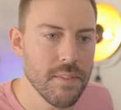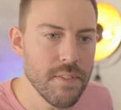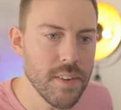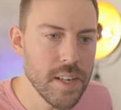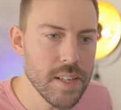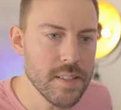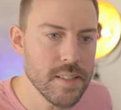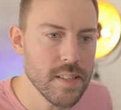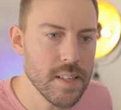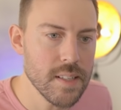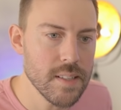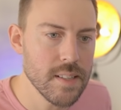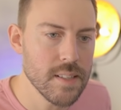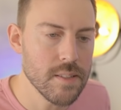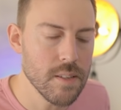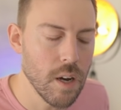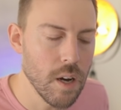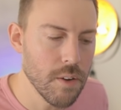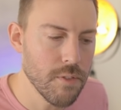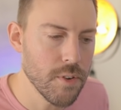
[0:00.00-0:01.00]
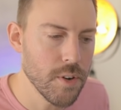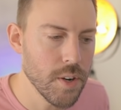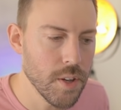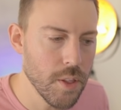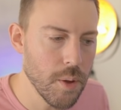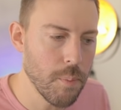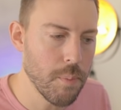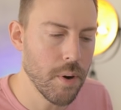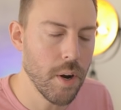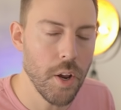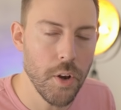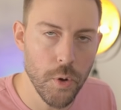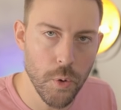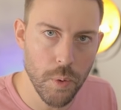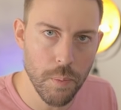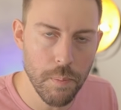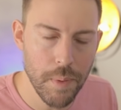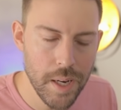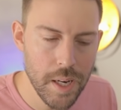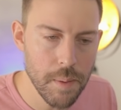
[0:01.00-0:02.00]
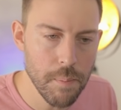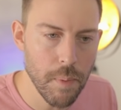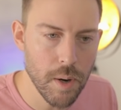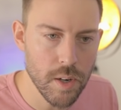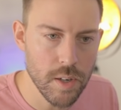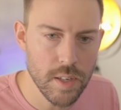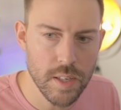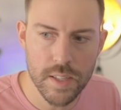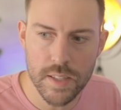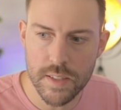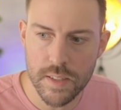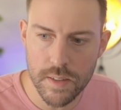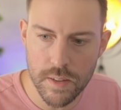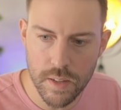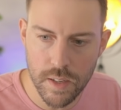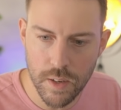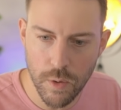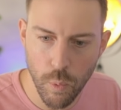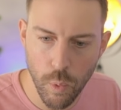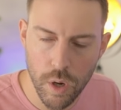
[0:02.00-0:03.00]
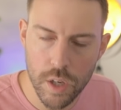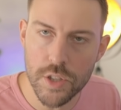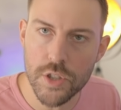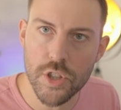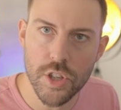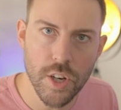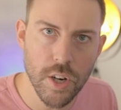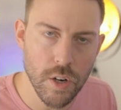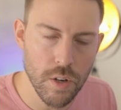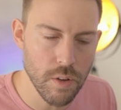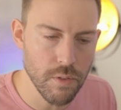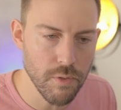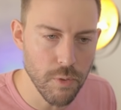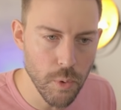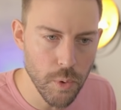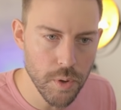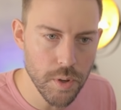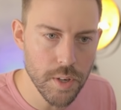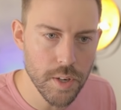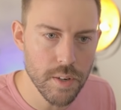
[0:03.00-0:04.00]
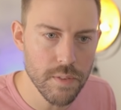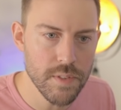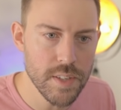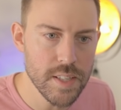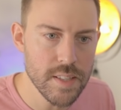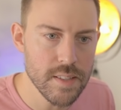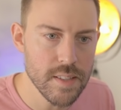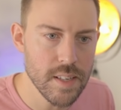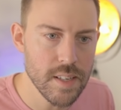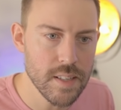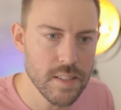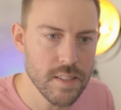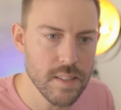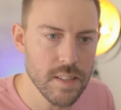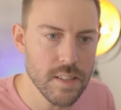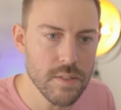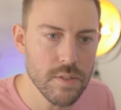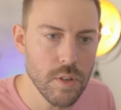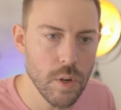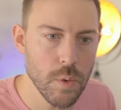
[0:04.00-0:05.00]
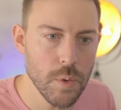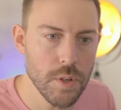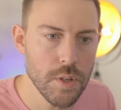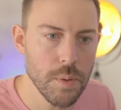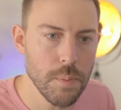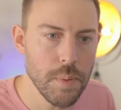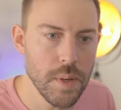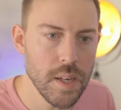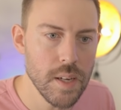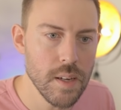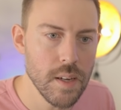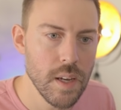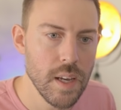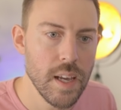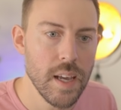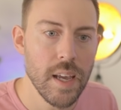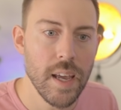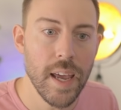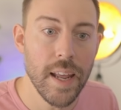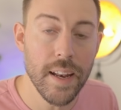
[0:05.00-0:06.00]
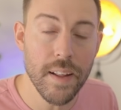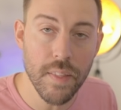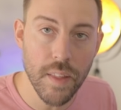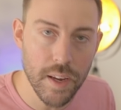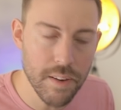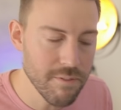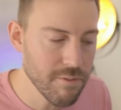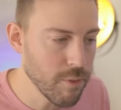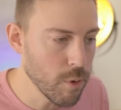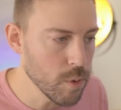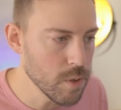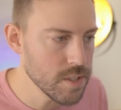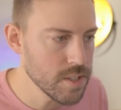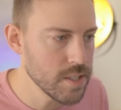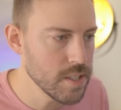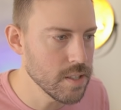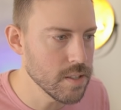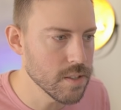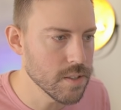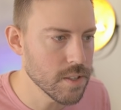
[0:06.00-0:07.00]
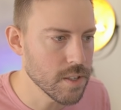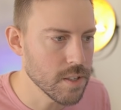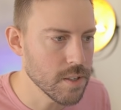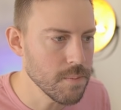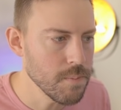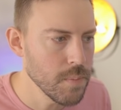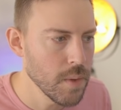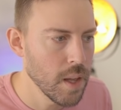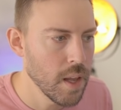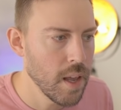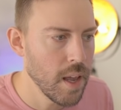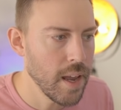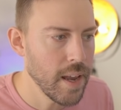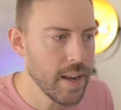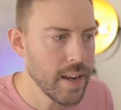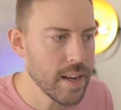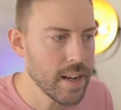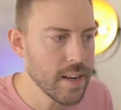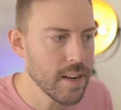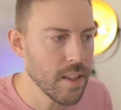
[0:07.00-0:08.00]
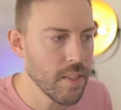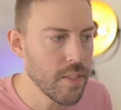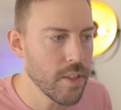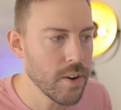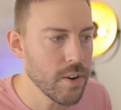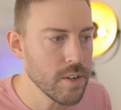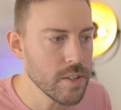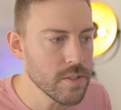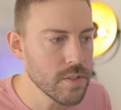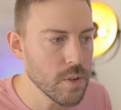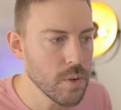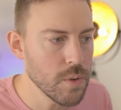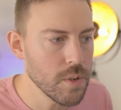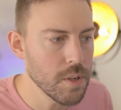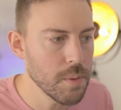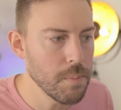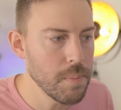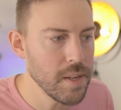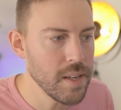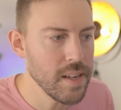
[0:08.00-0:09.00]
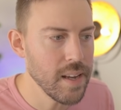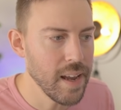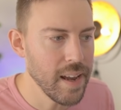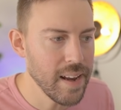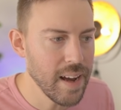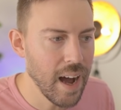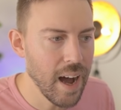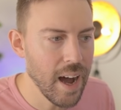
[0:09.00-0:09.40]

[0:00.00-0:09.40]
the V6 that's offered in the Prado and Mini markets, the 1GR, the 4 liter V6, is going to be an inline four cylinder, and there is going to be a